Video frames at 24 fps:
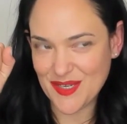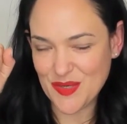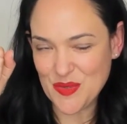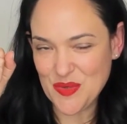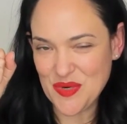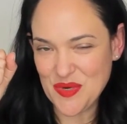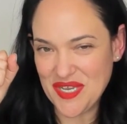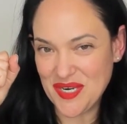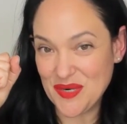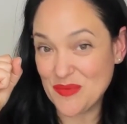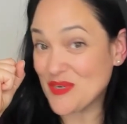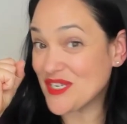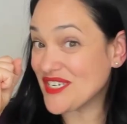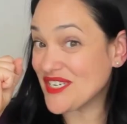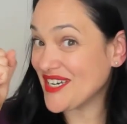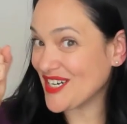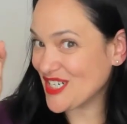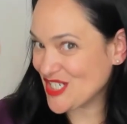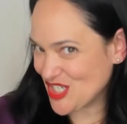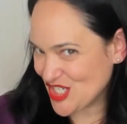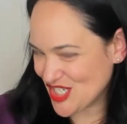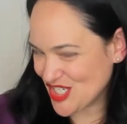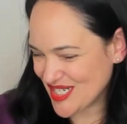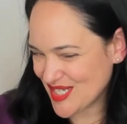in a
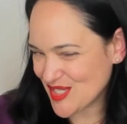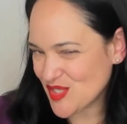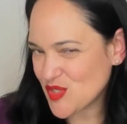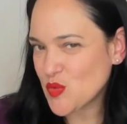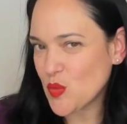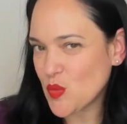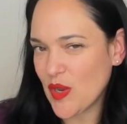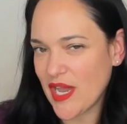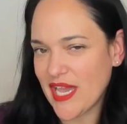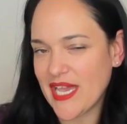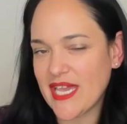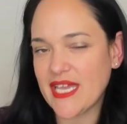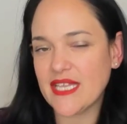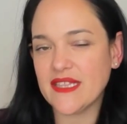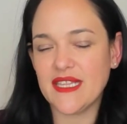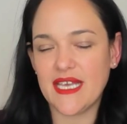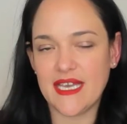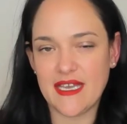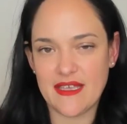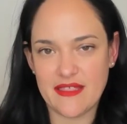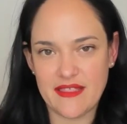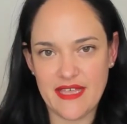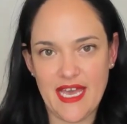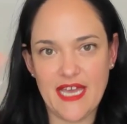reductionist way
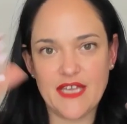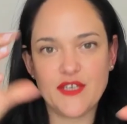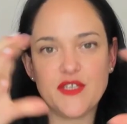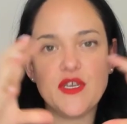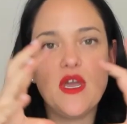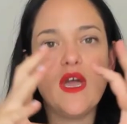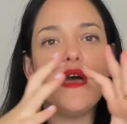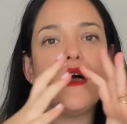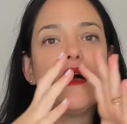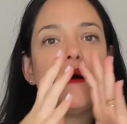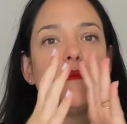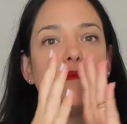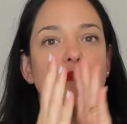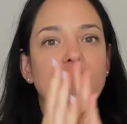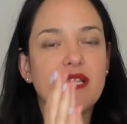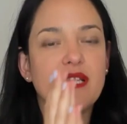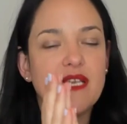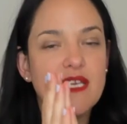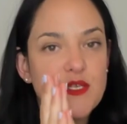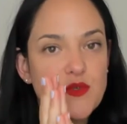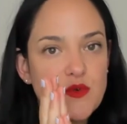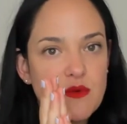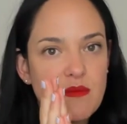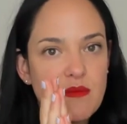like that.
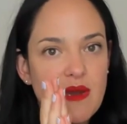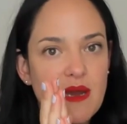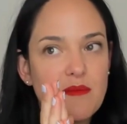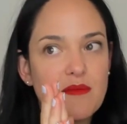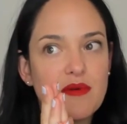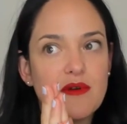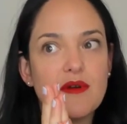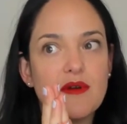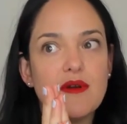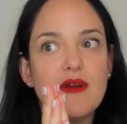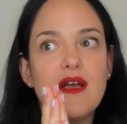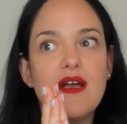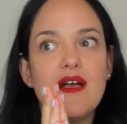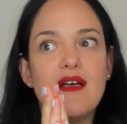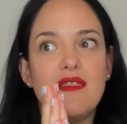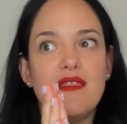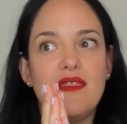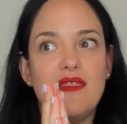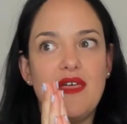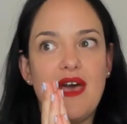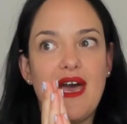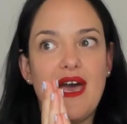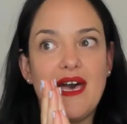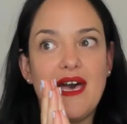Please remember
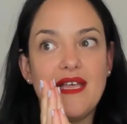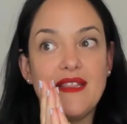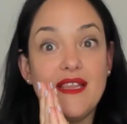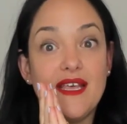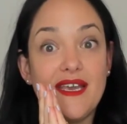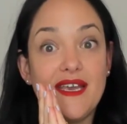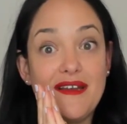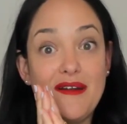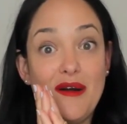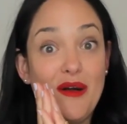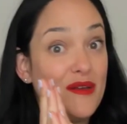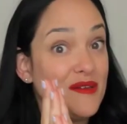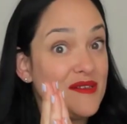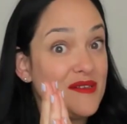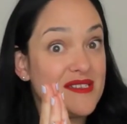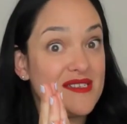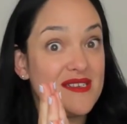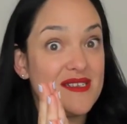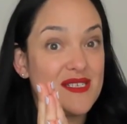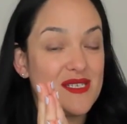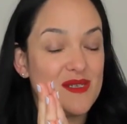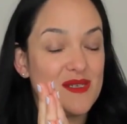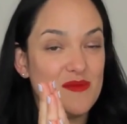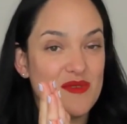that, like all
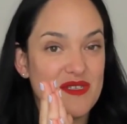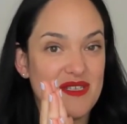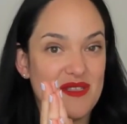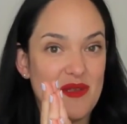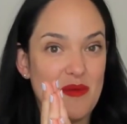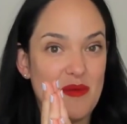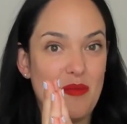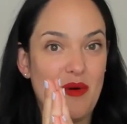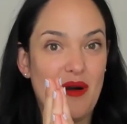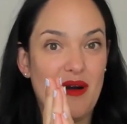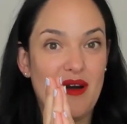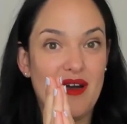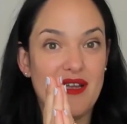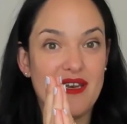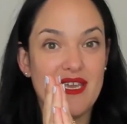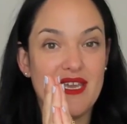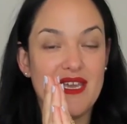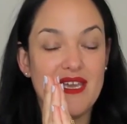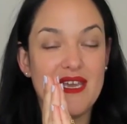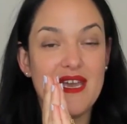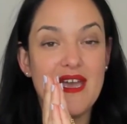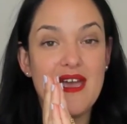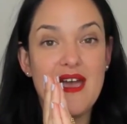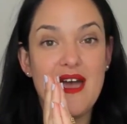systems in the
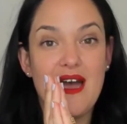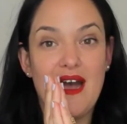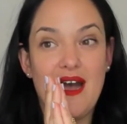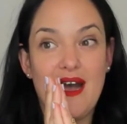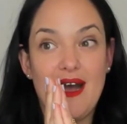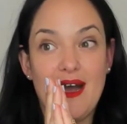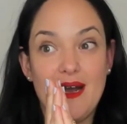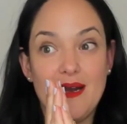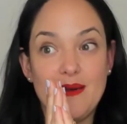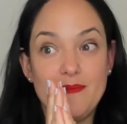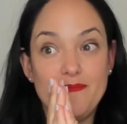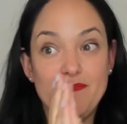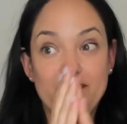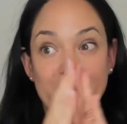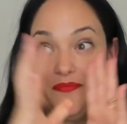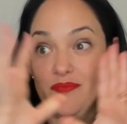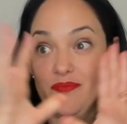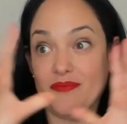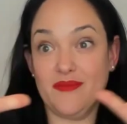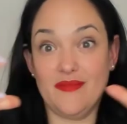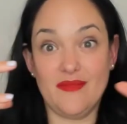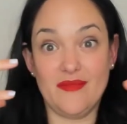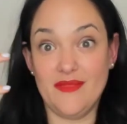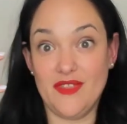body,
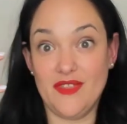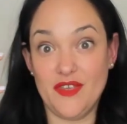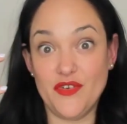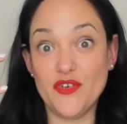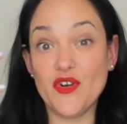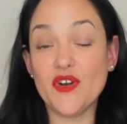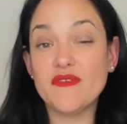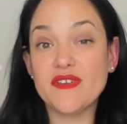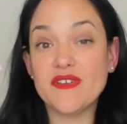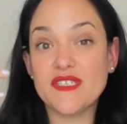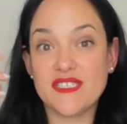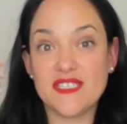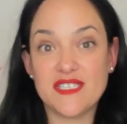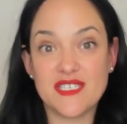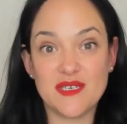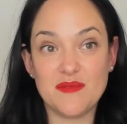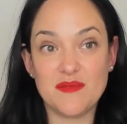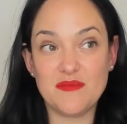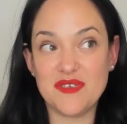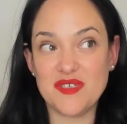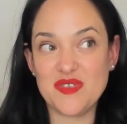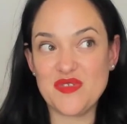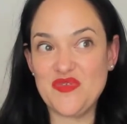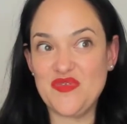the nervous system
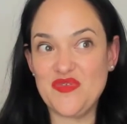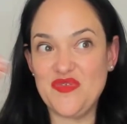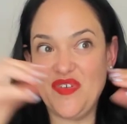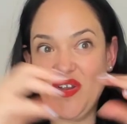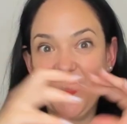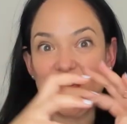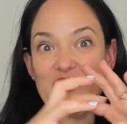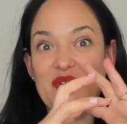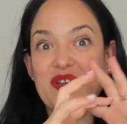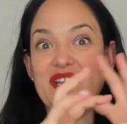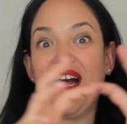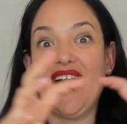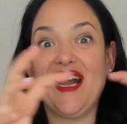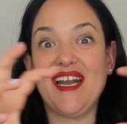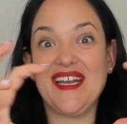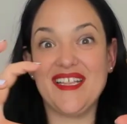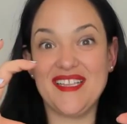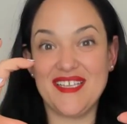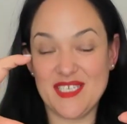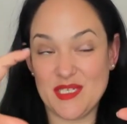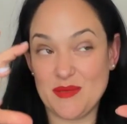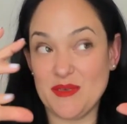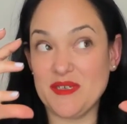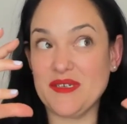is very highly,
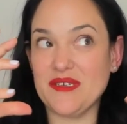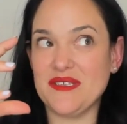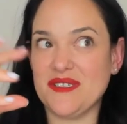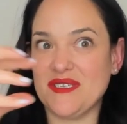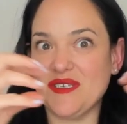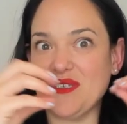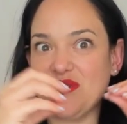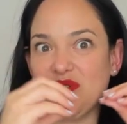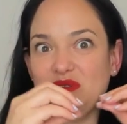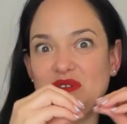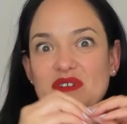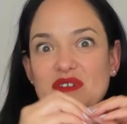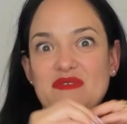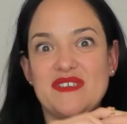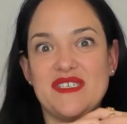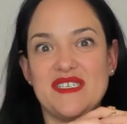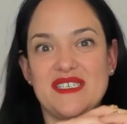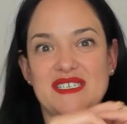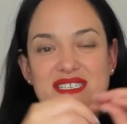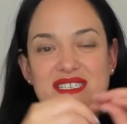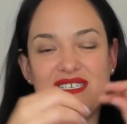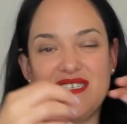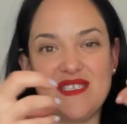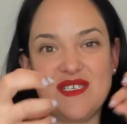especially the central nervous
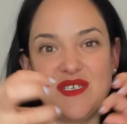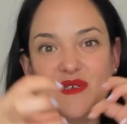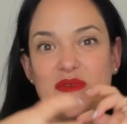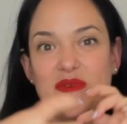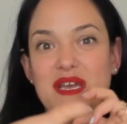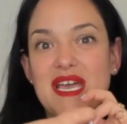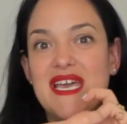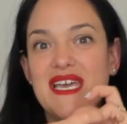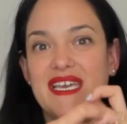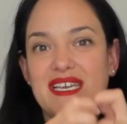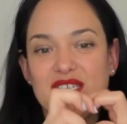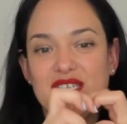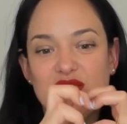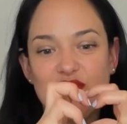system, is